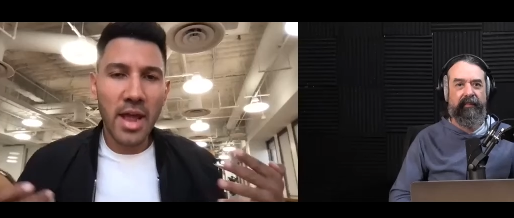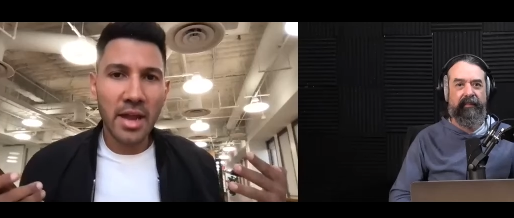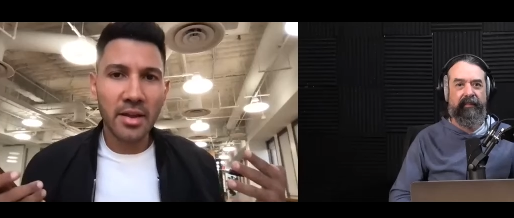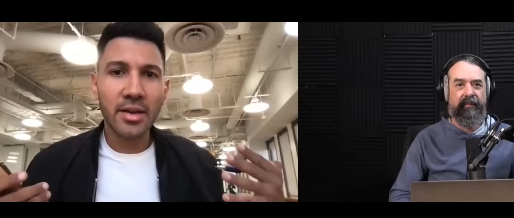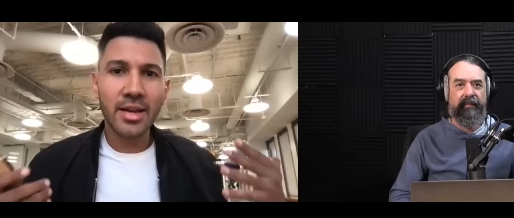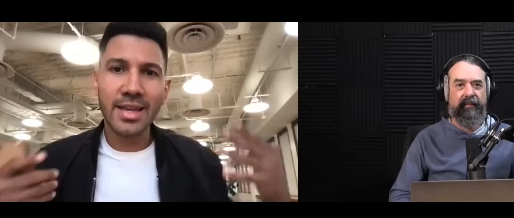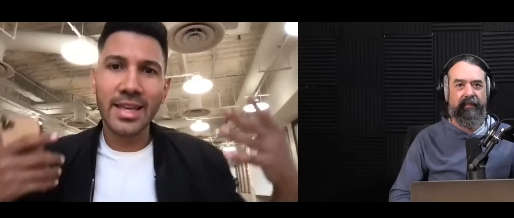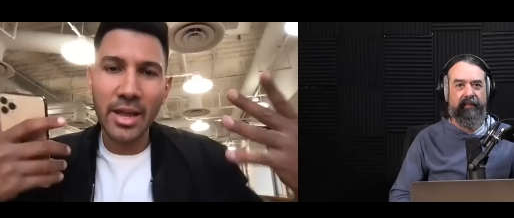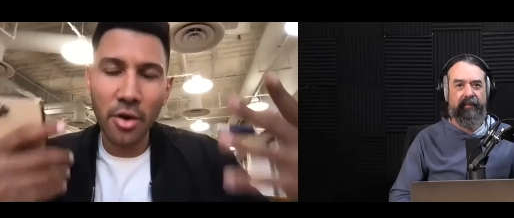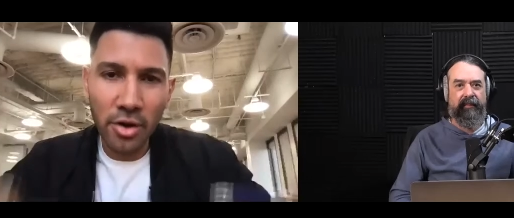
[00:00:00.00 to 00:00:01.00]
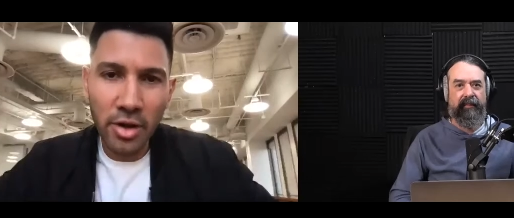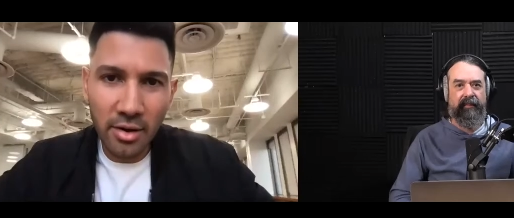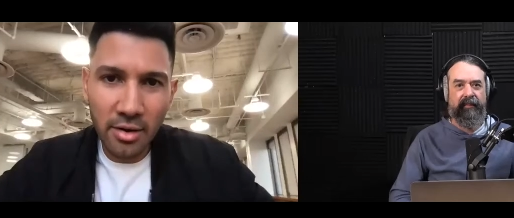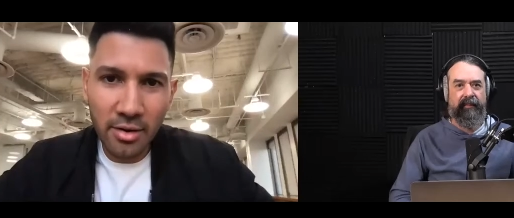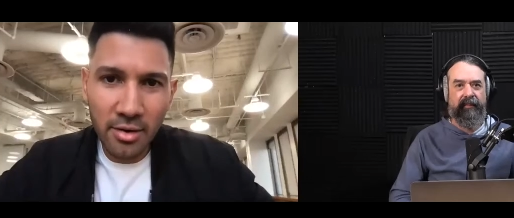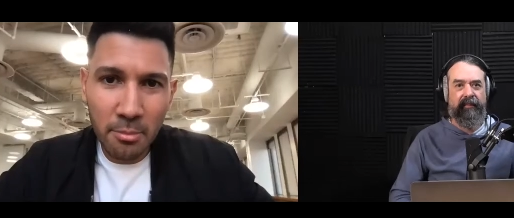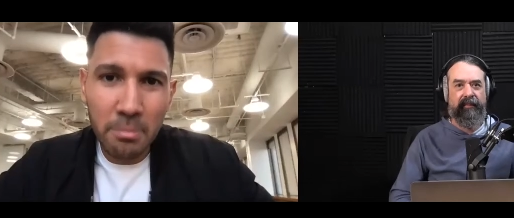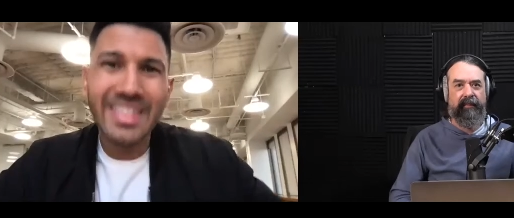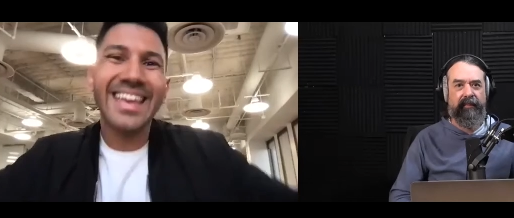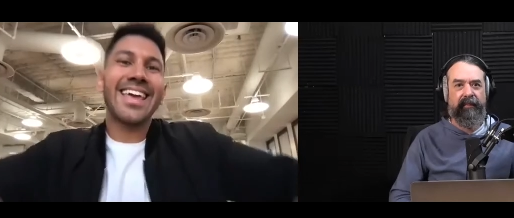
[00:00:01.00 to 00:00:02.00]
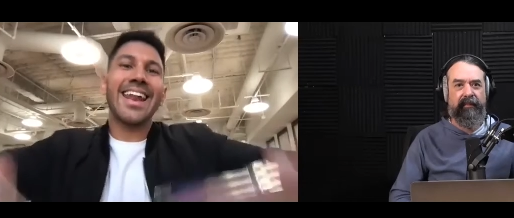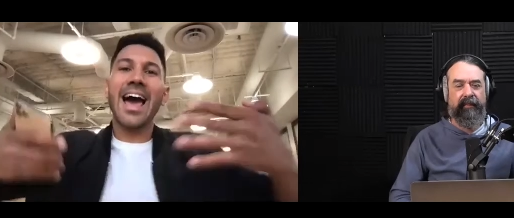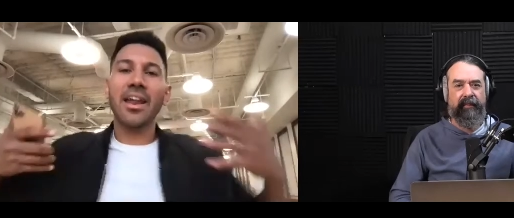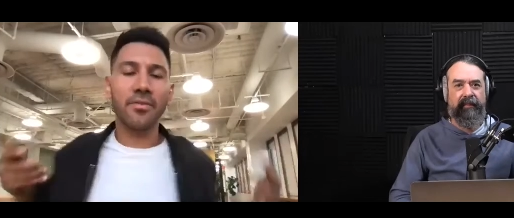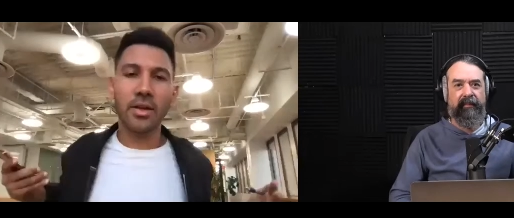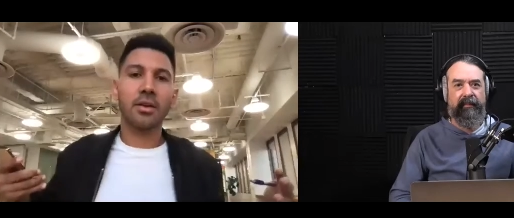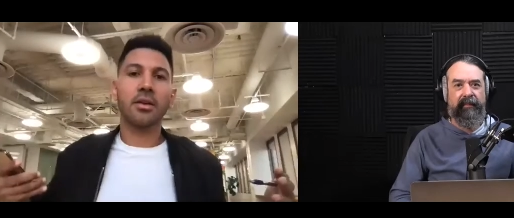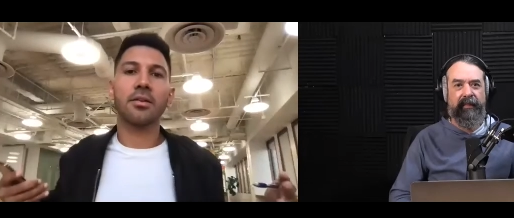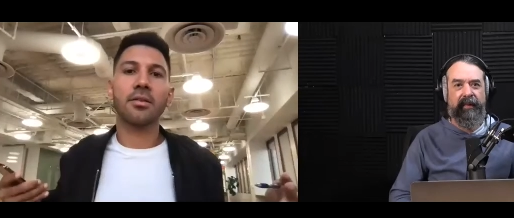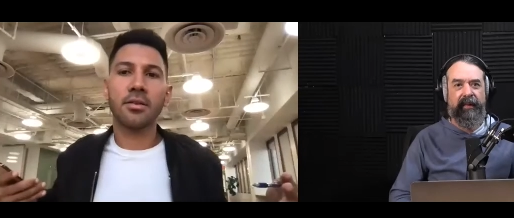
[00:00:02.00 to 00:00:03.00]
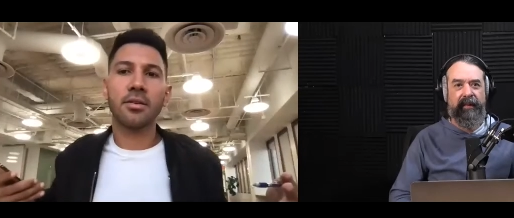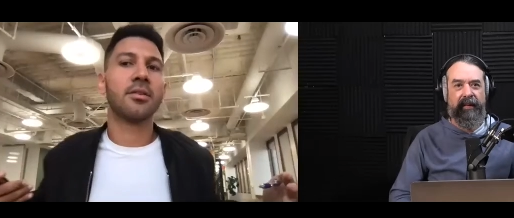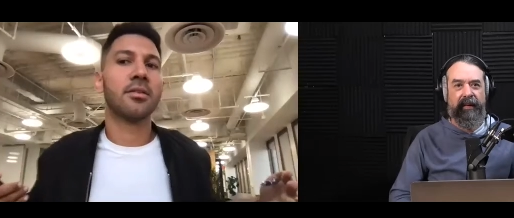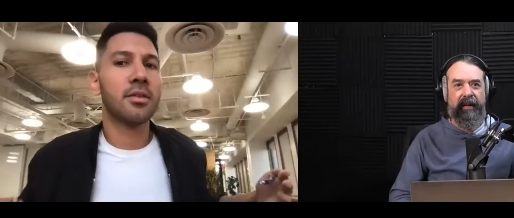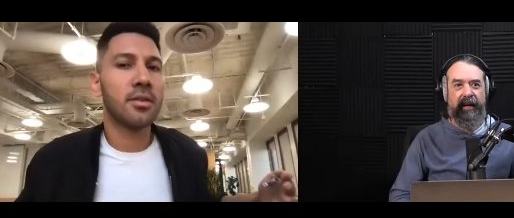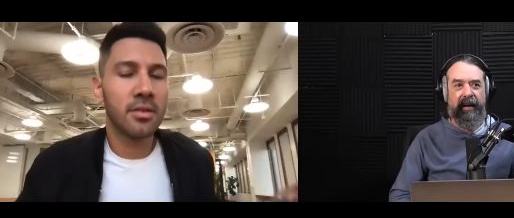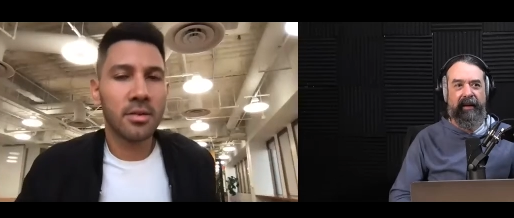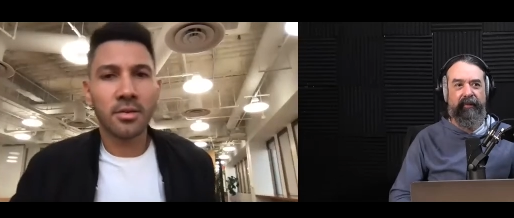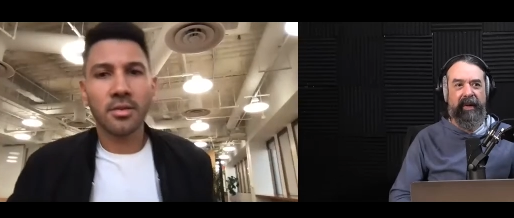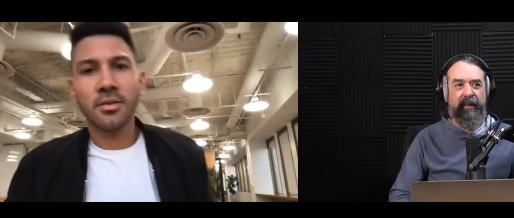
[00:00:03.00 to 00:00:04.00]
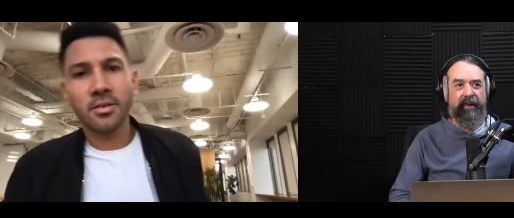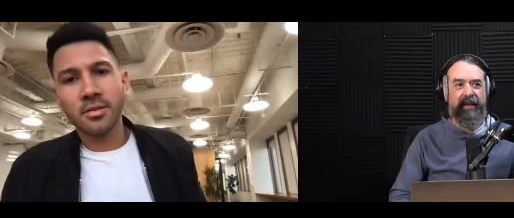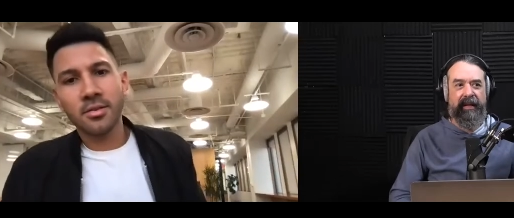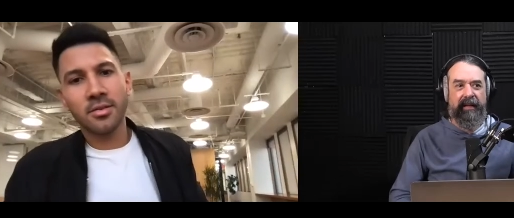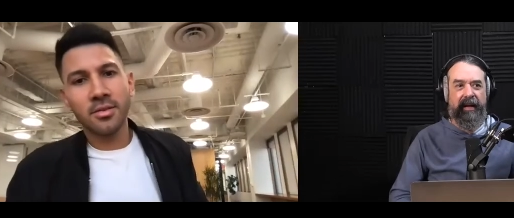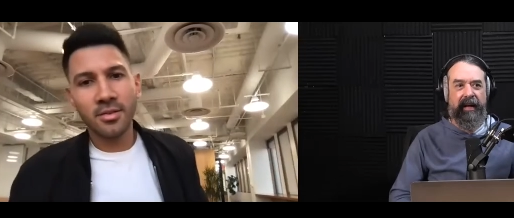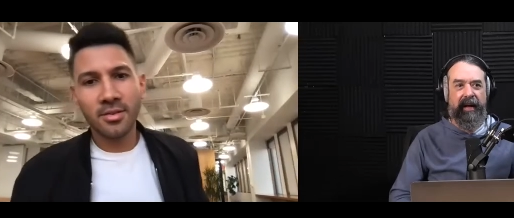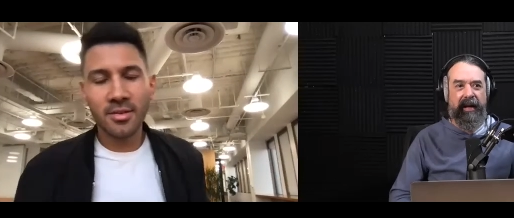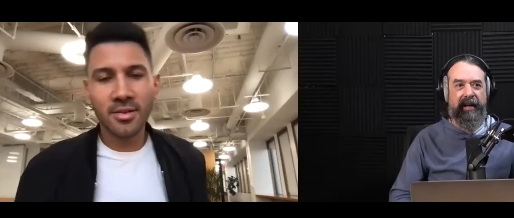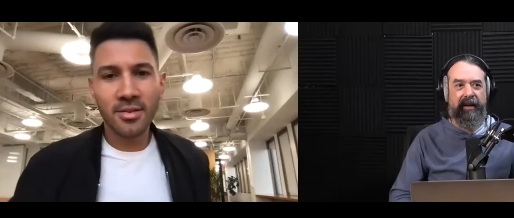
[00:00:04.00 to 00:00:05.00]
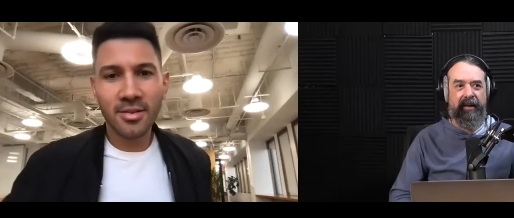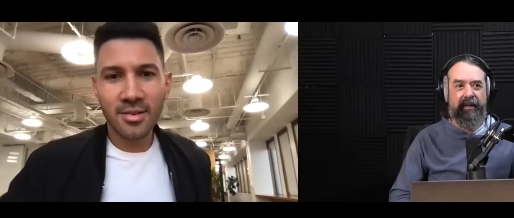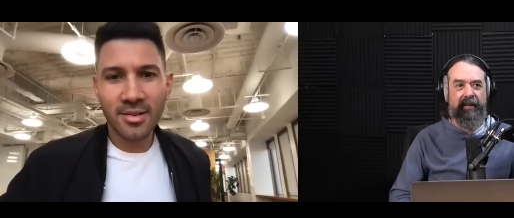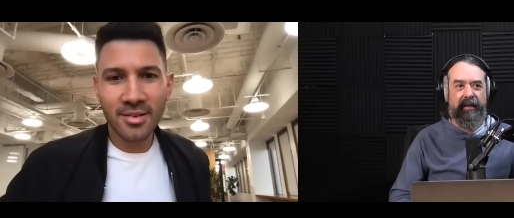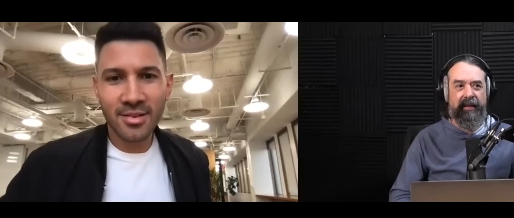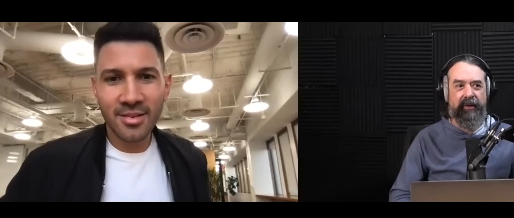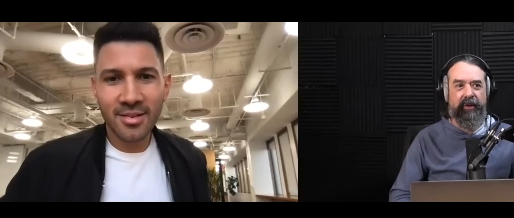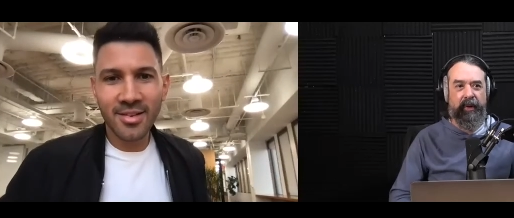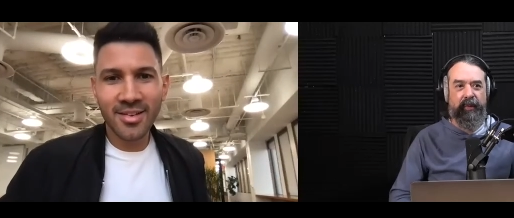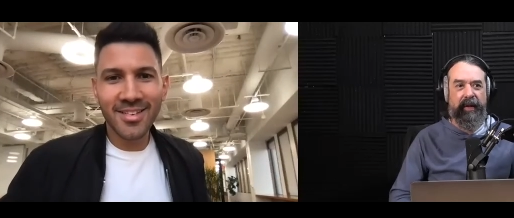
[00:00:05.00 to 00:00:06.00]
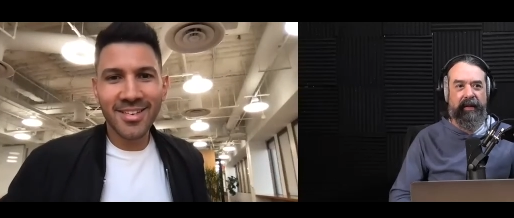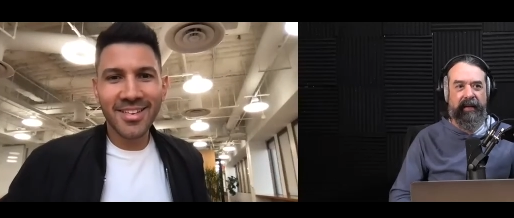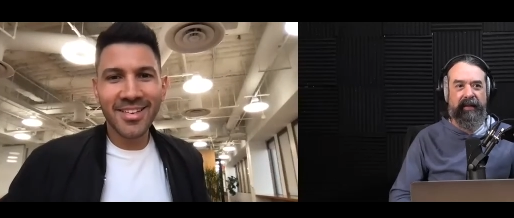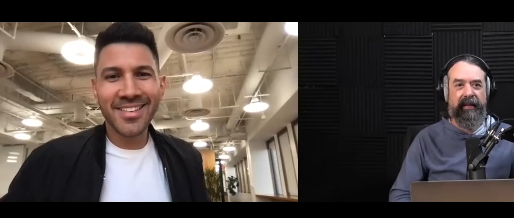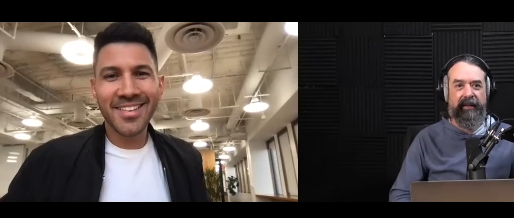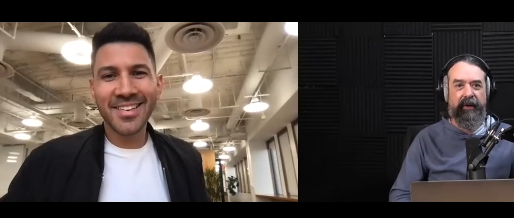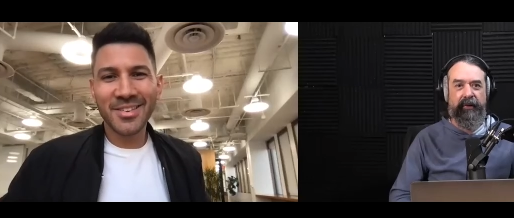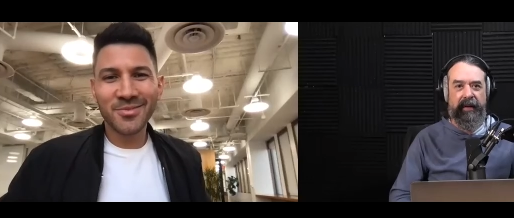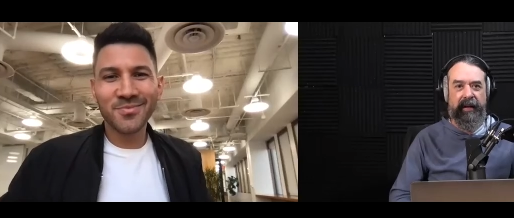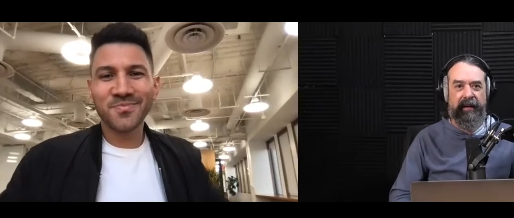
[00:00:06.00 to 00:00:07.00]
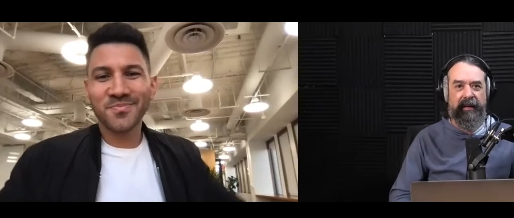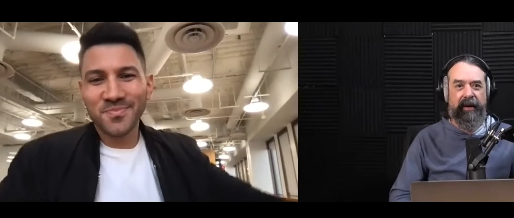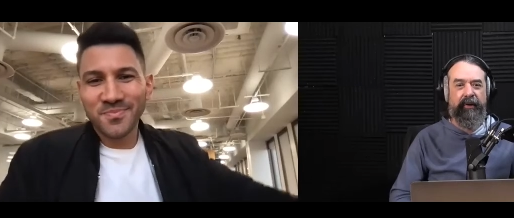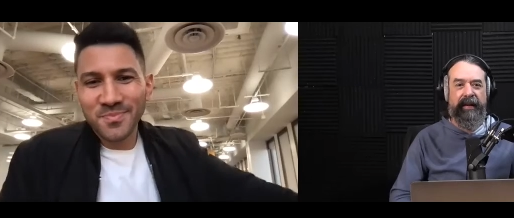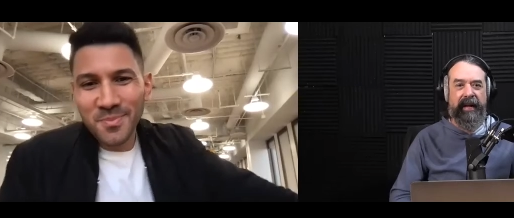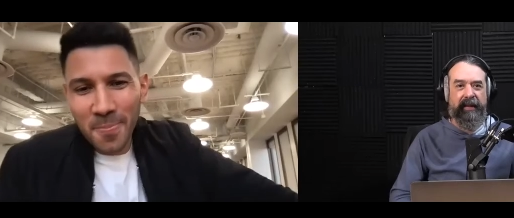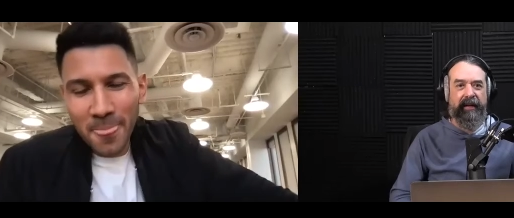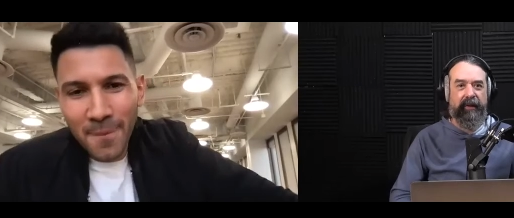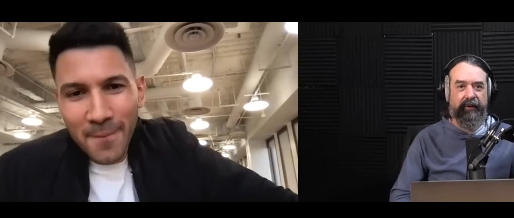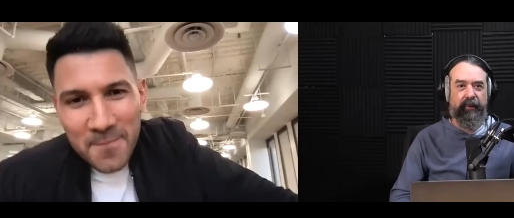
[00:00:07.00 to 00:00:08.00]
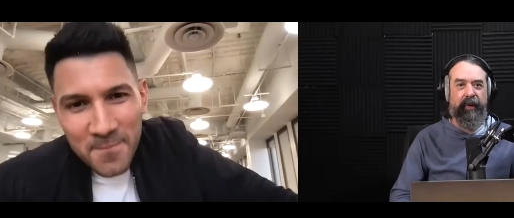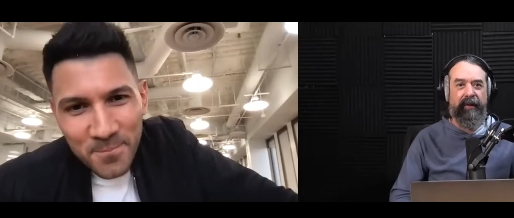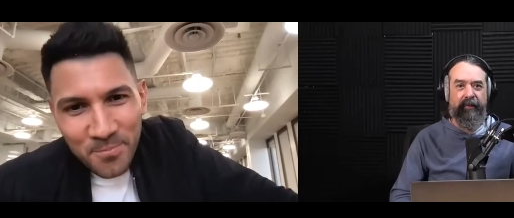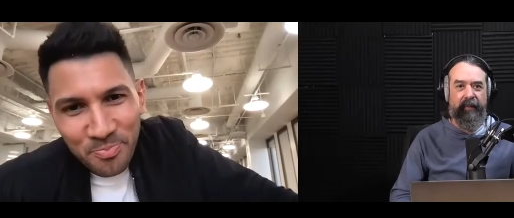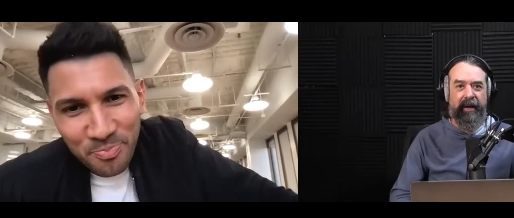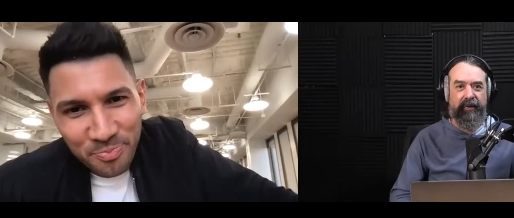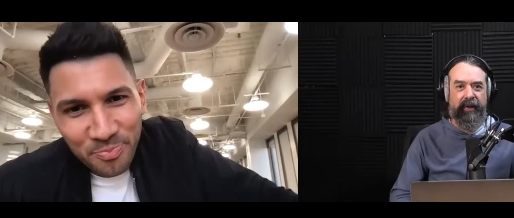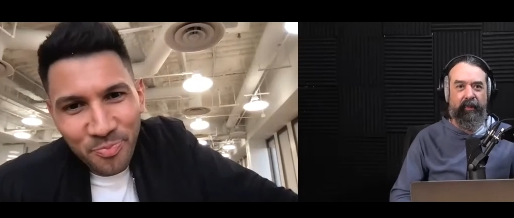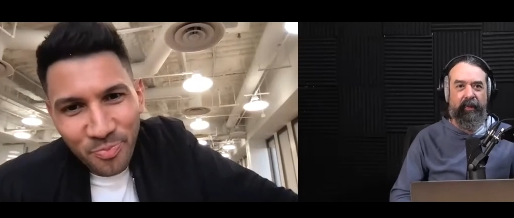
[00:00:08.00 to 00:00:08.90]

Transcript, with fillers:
Speaker 1: how to get on it, but then get out of it.
Speaker 2: Yeah, like for me with TikTok, I, I get caught on TikTok too much, right? Because I think it's entertaining. Not only the dance, like there's great information. Like